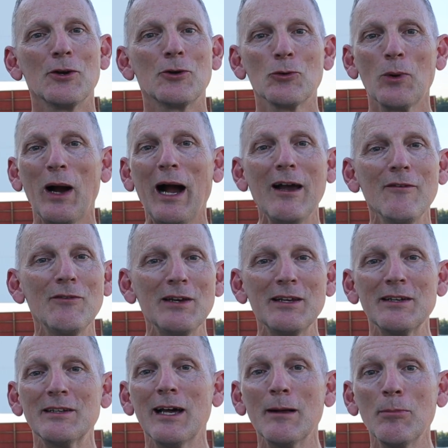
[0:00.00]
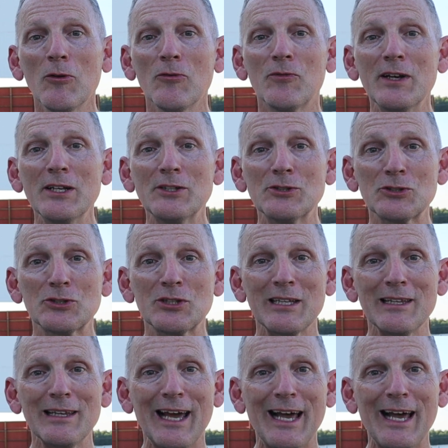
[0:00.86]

Drive in double features can